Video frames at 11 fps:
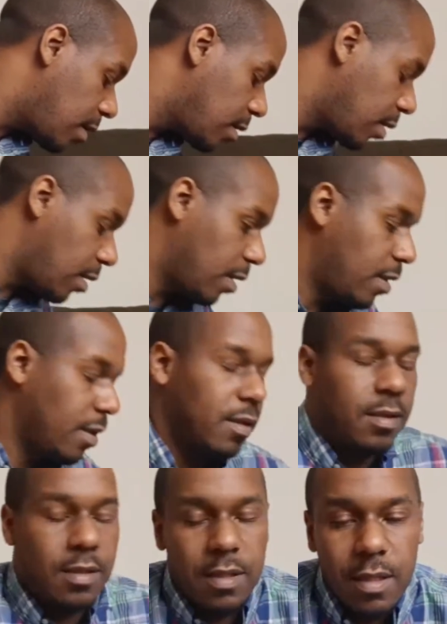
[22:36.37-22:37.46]
I think this
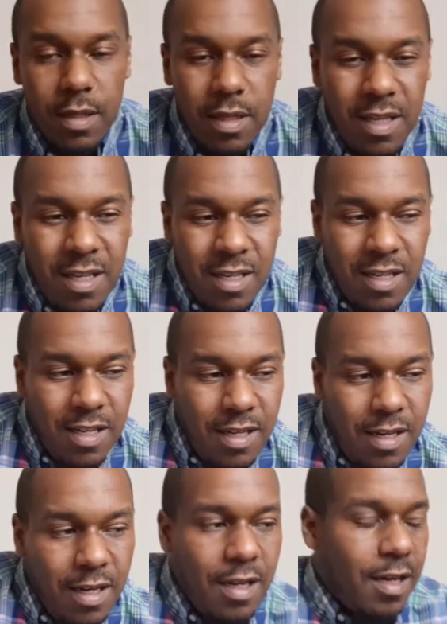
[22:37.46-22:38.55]
is it.
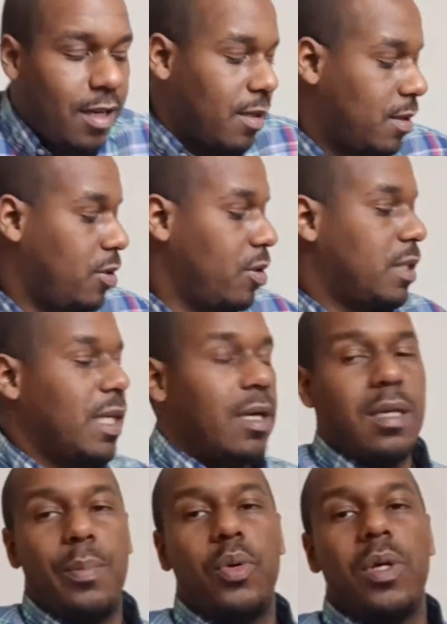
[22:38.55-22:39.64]
So you can tell the
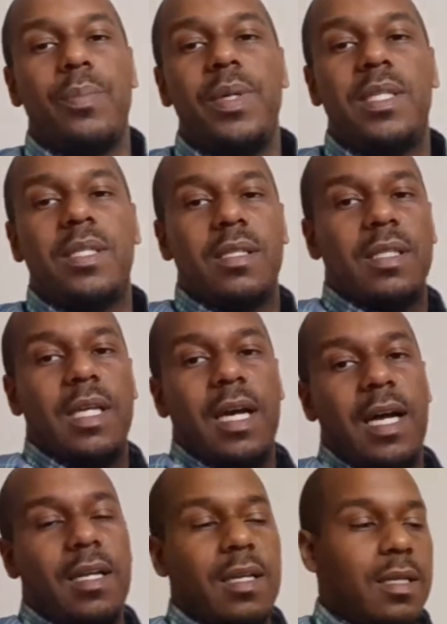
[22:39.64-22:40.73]
important pieces because they got
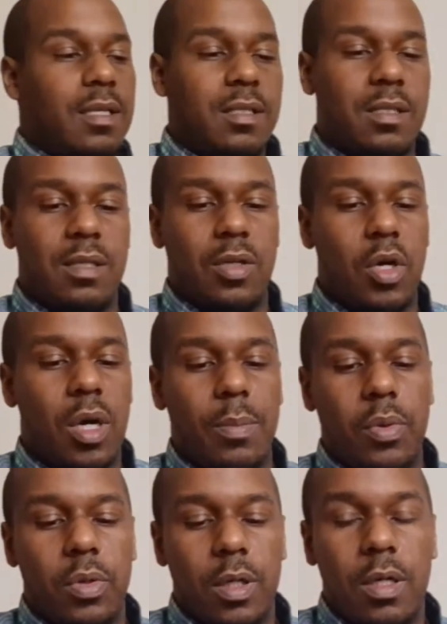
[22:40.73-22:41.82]
it in cardboard.